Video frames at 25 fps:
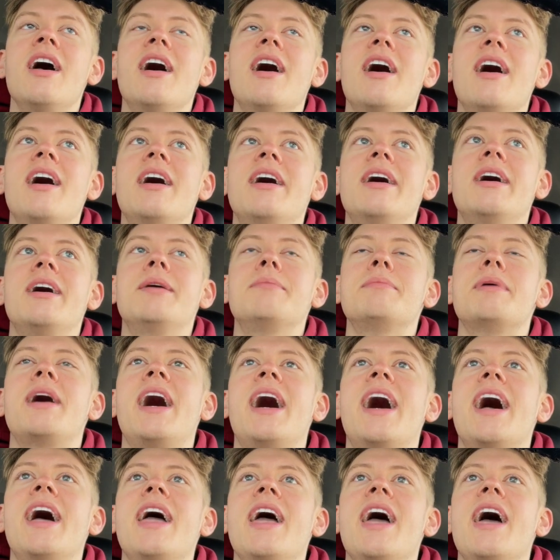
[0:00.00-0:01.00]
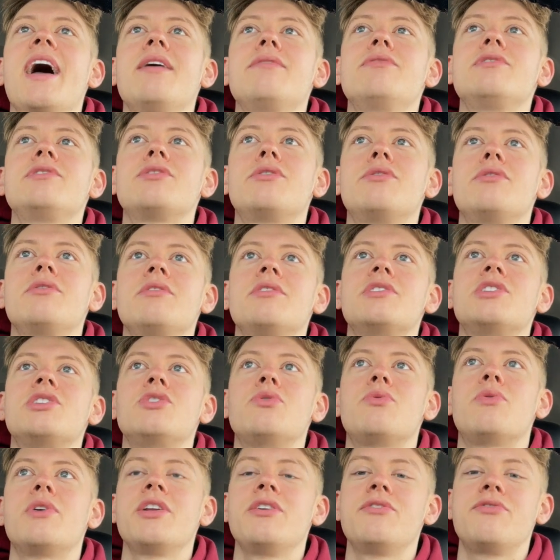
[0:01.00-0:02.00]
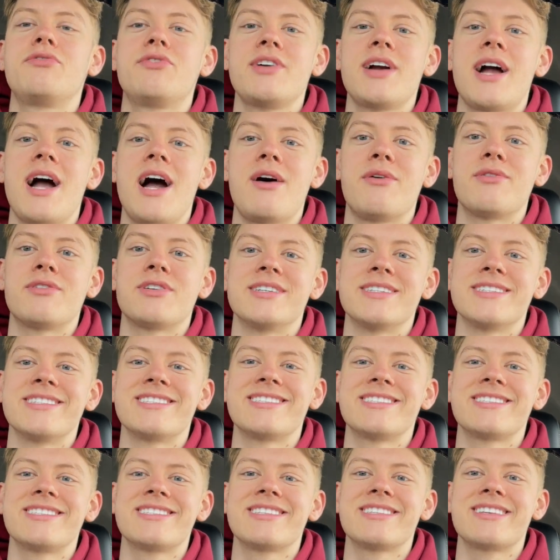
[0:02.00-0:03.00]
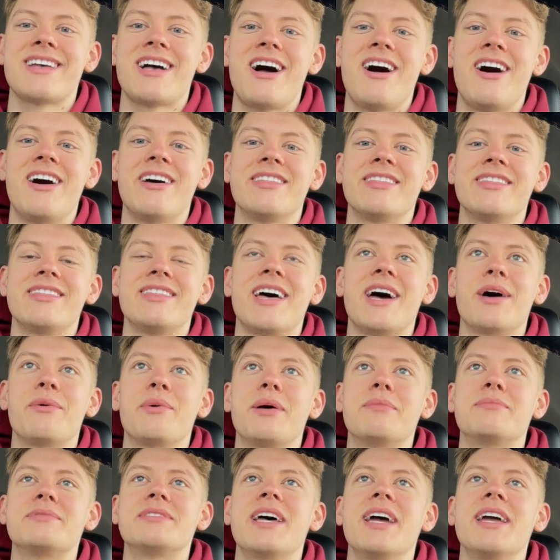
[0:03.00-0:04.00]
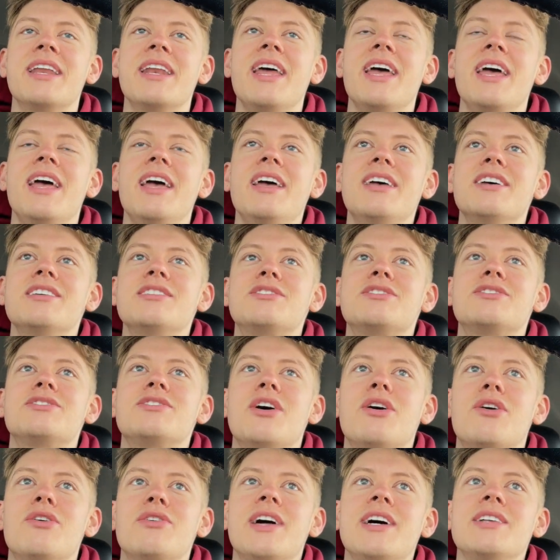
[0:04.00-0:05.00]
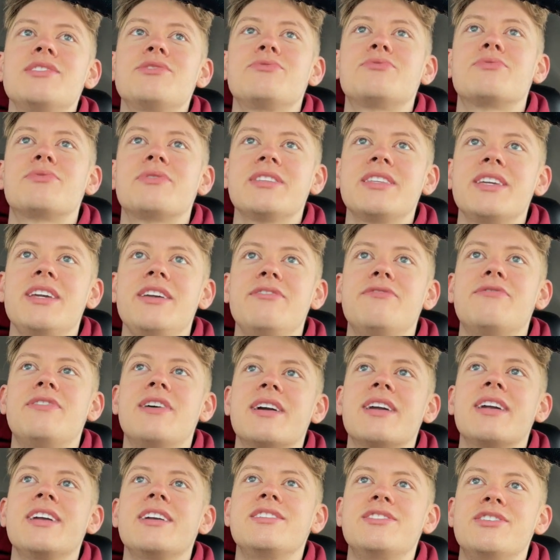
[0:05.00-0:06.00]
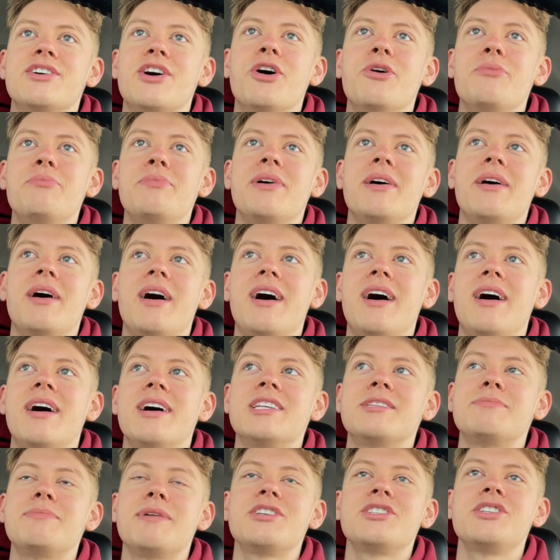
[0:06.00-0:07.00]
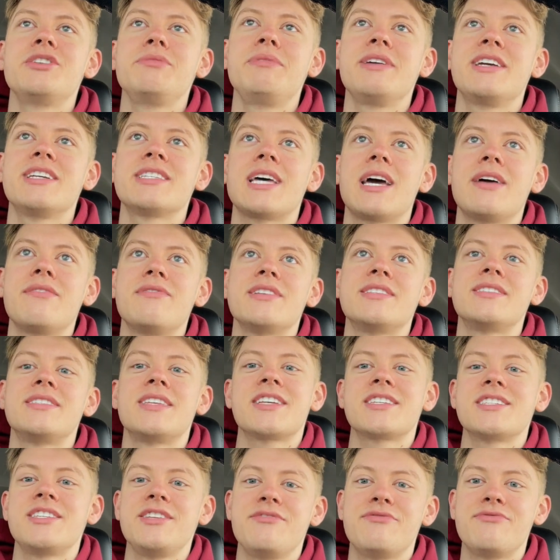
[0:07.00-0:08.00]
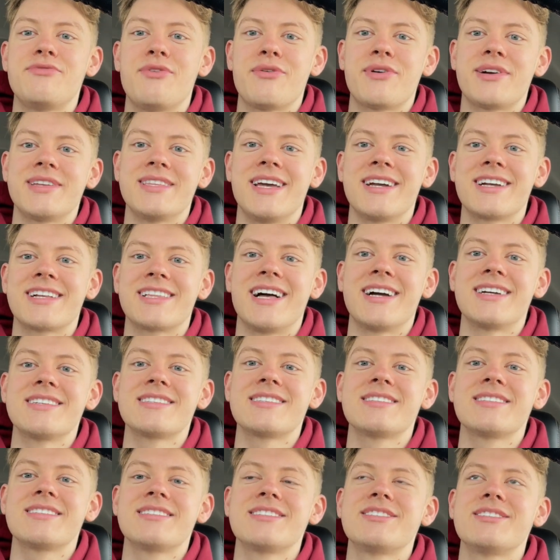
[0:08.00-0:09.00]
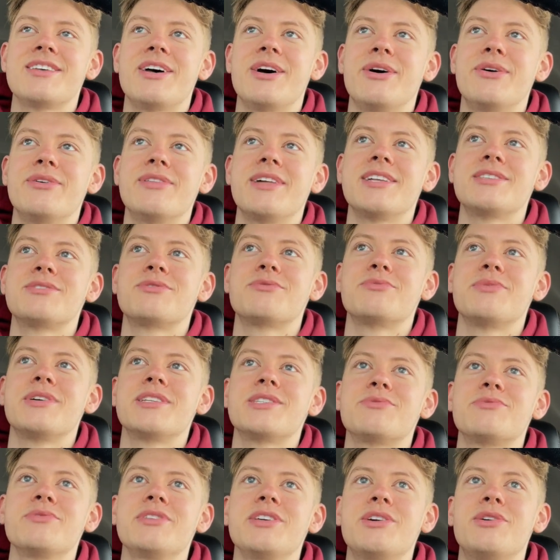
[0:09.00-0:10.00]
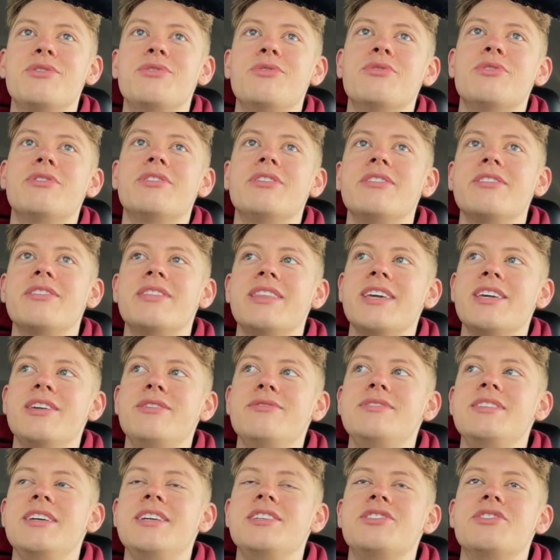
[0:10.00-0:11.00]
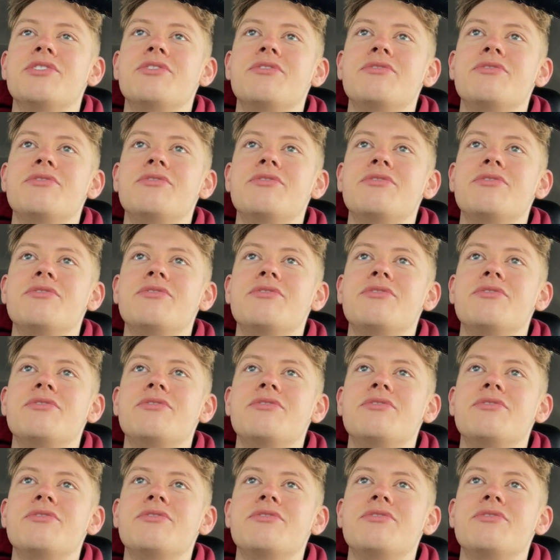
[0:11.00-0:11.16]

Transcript: I have a total of 24 hours on that website. So that's really fucking dope, especially because I have a 64 in that class. So that's really cool. Thank you, teacher,